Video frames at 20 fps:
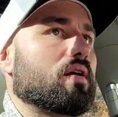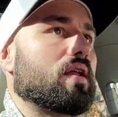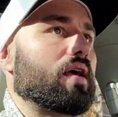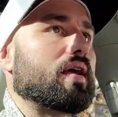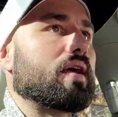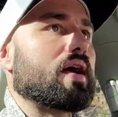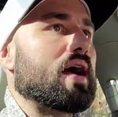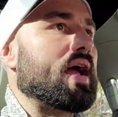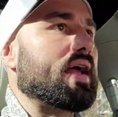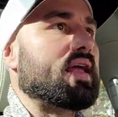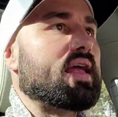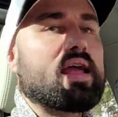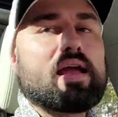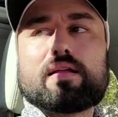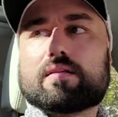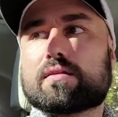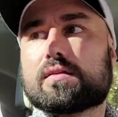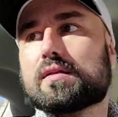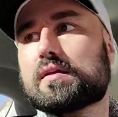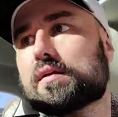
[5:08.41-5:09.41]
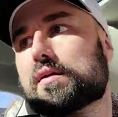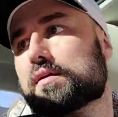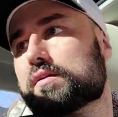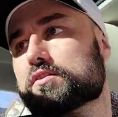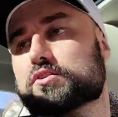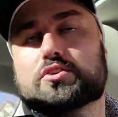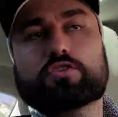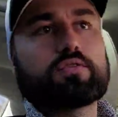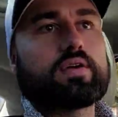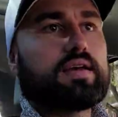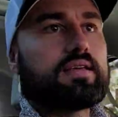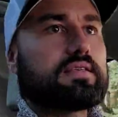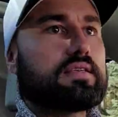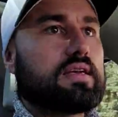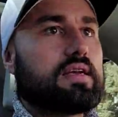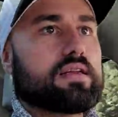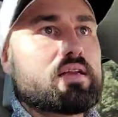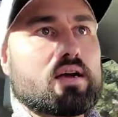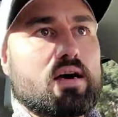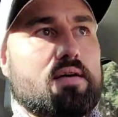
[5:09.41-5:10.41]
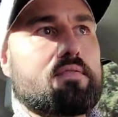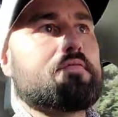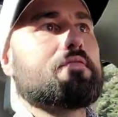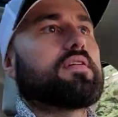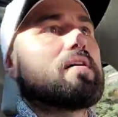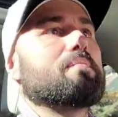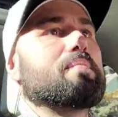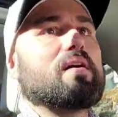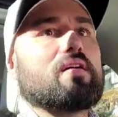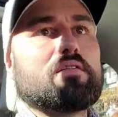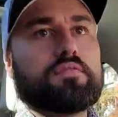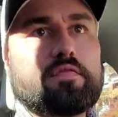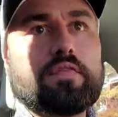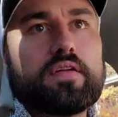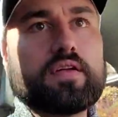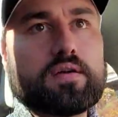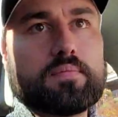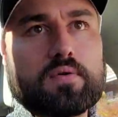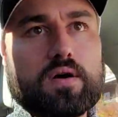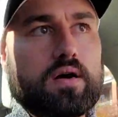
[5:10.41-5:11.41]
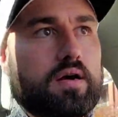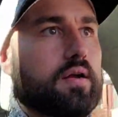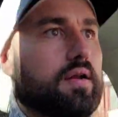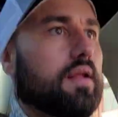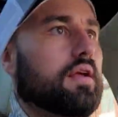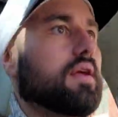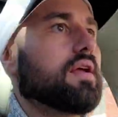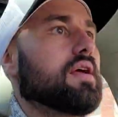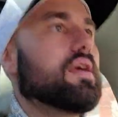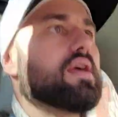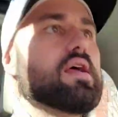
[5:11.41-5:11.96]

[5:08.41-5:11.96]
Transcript: Like, I can't stress enough about affiliate marketing.